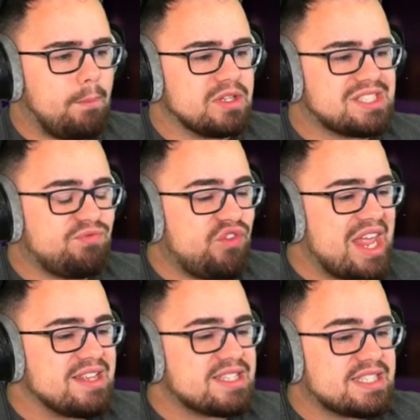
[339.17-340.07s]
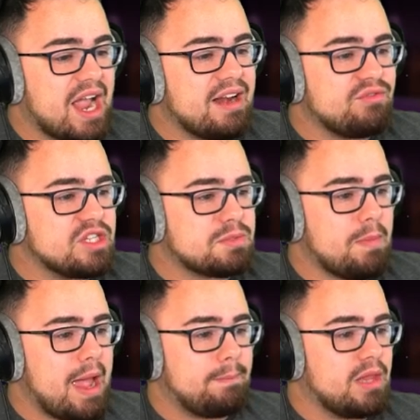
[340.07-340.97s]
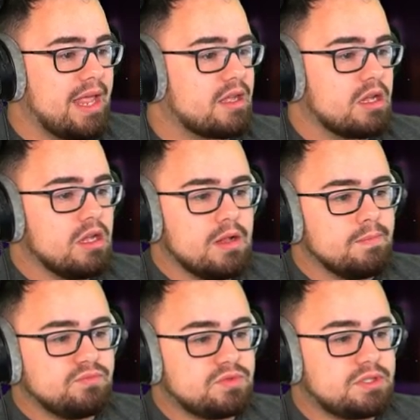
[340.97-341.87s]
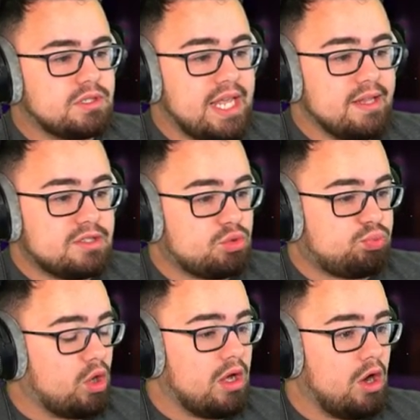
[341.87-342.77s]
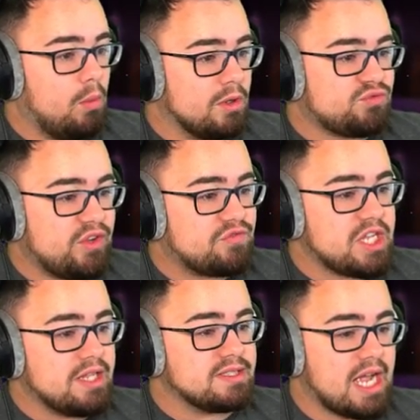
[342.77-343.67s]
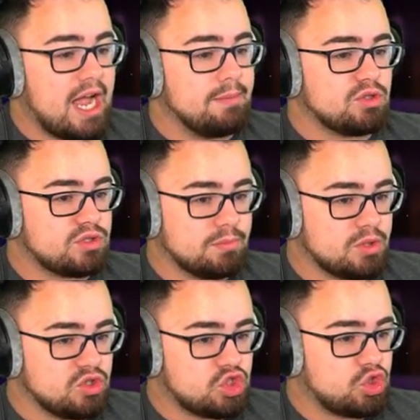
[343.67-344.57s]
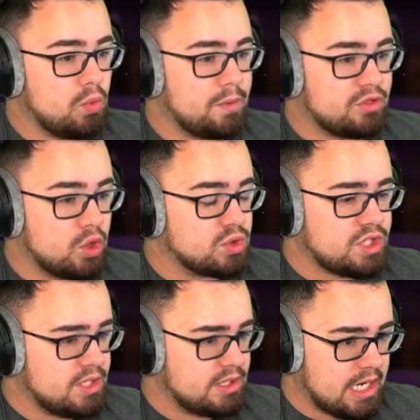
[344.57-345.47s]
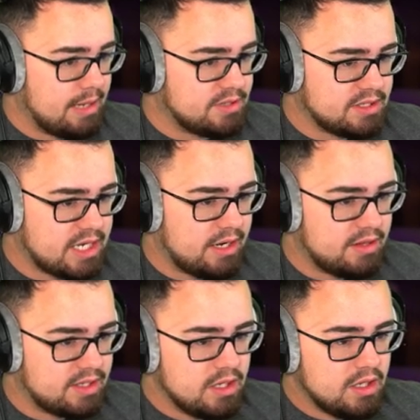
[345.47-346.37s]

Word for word: would fit inside of this map like it's almost 15 times or something stupid. 13 times inside of this.